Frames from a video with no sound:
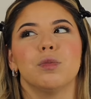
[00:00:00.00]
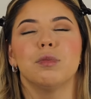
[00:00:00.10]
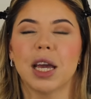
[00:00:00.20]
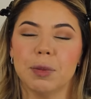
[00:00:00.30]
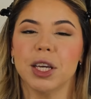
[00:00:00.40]

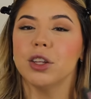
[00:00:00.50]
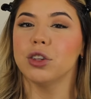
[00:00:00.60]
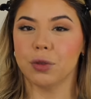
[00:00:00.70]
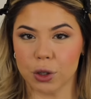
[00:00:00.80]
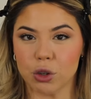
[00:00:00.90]
maybe in
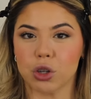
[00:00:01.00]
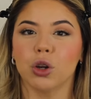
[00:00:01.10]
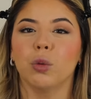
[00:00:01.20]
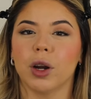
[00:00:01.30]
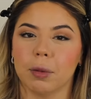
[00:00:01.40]
the
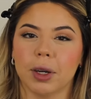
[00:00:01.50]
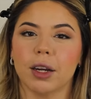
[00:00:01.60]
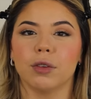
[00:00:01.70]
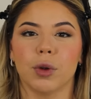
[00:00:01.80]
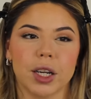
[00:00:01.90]
future when I'm
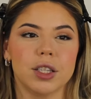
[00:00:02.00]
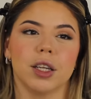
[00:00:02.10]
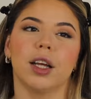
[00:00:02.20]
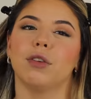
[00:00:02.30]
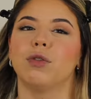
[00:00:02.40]
kind of ready
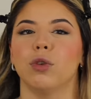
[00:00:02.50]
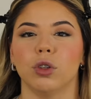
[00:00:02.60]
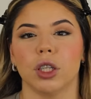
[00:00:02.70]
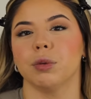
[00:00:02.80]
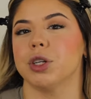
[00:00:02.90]
to like
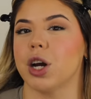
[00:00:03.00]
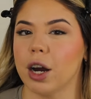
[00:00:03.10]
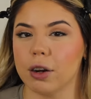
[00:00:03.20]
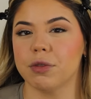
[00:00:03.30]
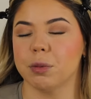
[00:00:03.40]
fully
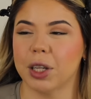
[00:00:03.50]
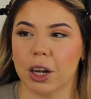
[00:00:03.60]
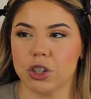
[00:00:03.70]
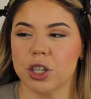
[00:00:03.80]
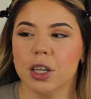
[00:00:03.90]
retire from
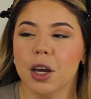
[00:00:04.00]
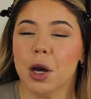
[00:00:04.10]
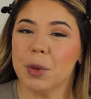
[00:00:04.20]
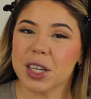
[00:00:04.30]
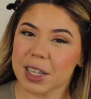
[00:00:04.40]
lashing,
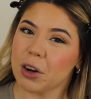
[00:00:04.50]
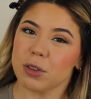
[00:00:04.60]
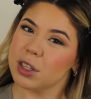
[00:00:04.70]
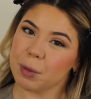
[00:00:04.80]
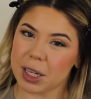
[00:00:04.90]
because I
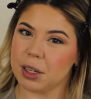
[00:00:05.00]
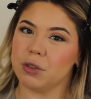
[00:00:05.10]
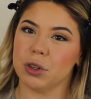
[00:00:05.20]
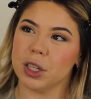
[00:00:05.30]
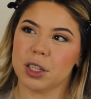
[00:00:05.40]
don't see
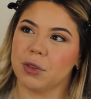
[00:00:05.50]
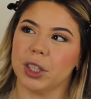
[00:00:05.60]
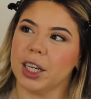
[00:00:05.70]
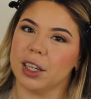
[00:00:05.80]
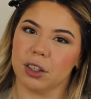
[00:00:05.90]
myself doing this for
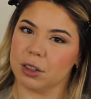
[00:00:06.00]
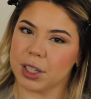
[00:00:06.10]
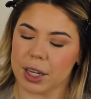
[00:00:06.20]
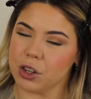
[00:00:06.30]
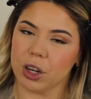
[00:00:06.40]
like another
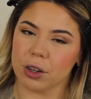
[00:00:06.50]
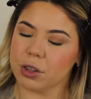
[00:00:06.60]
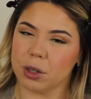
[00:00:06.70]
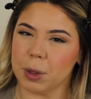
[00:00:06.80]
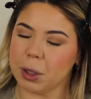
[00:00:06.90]
10
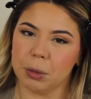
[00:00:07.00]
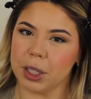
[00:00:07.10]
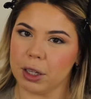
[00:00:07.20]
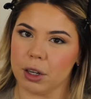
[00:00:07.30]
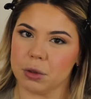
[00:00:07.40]
years, to be
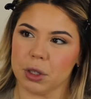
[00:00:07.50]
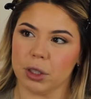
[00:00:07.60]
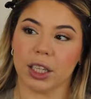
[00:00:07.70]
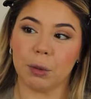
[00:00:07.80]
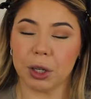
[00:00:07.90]
completely honest with you.
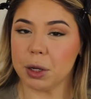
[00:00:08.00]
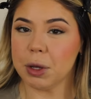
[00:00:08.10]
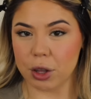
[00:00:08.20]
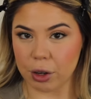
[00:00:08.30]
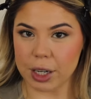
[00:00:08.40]
Like, I'm gonna
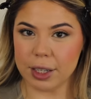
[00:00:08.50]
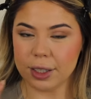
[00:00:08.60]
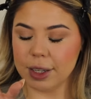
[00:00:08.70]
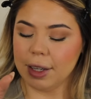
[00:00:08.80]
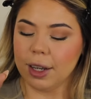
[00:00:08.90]
be 30.
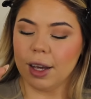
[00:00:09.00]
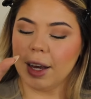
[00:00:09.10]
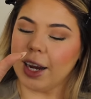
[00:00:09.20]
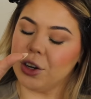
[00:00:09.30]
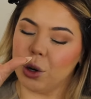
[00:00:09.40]

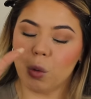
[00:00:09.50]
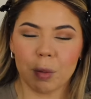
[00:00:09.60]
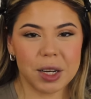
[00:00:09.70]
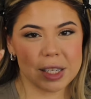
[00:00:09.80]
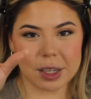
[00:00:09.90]
I know a
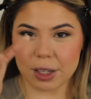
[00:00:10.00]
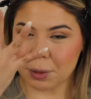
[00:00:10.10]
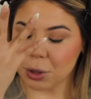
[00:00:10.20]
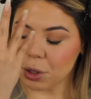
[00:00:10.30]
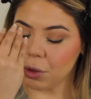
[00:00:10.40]
woman is not
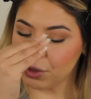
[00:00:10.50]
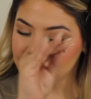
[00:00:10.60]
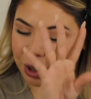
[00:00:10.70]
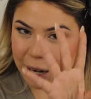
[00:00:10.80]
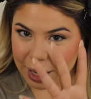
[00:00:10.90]
supposed to reveal
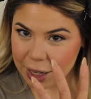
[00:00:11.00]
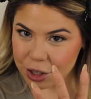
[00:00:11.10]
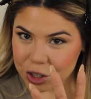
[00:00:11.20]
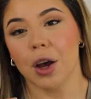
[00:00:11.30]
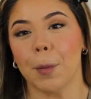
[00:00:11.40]
her
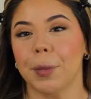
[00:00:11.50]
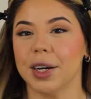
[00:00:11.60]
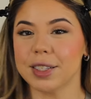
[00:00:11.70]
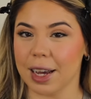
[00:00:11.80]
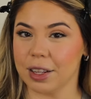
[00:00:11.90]
age,
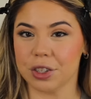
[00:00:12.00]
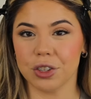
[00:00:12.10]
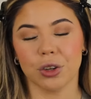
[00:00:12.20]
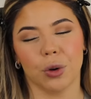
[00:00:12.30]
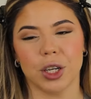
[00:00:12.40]
but to answer
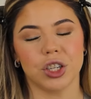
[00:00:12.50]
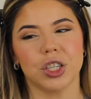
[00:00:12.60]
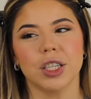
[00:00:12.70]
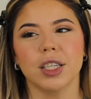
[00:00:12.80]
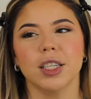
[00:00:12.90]
your
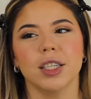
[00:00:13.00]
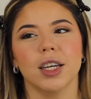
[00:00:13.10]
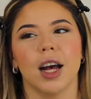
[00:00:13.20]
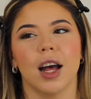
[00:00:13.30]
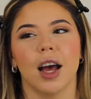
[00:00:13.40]
question,
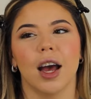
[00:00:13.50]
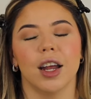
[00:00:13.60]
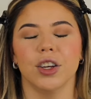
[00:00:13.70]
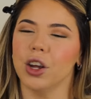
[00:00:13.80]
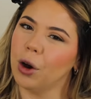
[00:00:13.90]

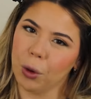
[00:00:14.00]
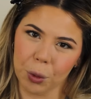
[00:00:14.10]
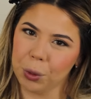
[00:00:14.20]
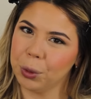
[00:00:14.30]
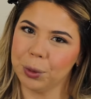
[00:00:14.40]
no.